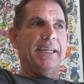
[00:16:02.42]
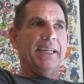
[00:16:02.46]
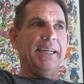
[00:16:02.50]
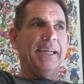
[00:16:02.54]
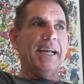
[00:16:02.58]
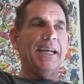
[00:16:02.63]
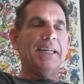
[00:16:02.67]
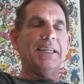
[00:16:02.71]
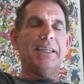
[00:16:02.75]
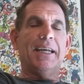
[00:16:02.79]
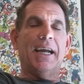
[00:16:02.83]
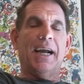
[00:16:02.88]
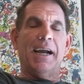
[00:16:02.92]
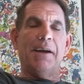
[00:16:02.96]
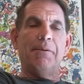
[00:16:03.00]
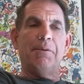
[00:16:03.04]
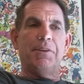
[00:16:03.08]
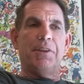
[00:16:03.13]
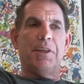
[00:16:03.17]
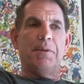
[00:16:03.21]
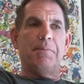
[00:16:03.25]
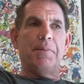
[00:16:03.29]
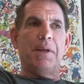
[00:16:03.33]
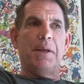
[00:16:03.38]
He had a guy
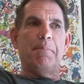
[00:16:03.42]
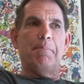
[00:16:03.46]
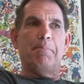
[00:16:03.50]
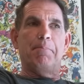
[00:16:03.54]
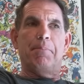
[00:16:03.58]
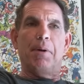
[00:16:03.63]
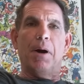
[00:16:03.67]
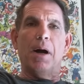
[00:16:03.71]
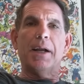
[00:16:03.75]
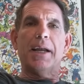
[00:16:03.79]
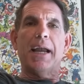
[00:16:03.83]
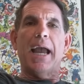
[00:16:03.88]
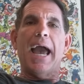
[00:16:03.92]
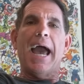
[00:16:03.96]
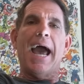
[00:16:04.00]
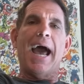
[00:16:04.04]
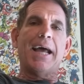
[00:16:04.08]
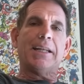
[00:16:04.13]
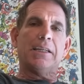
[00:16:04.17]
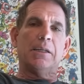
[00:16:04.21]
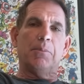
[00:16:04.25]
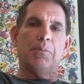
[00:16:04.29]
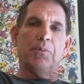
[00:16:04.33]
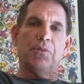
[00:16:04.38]
with him named Buck
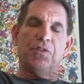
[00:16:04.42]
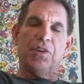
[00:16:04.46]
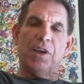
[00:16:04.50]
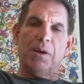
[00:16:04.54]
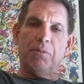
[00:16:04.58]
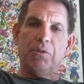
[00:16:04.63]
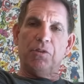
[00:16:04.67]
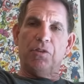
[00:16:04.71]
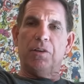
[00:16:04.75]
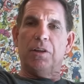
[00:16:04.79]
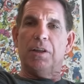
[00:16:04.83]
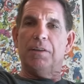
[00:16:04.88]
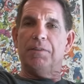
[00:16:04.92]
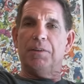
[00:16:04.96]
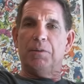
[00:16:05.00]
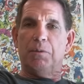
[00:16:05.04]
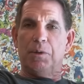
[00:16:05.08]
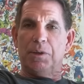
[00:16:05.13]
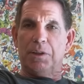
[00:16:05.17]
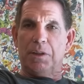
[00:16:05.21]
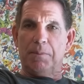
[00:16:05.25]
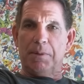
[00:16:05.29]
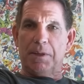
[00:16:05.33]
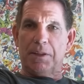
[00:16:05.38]
Adams that was living
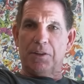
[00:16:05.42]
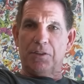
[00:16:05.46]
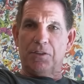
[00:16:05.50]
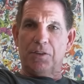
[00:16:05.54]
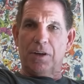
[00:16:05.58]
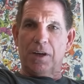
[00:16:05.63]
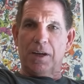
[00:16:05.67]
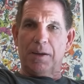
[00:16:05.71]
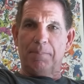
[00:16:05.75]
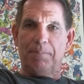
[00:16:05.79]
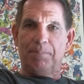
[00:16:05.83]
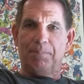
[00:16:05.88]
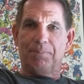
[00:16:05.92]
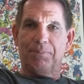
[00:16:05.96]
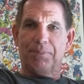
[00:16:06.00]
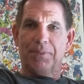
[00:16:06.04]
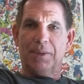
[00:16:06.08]
with him at the time.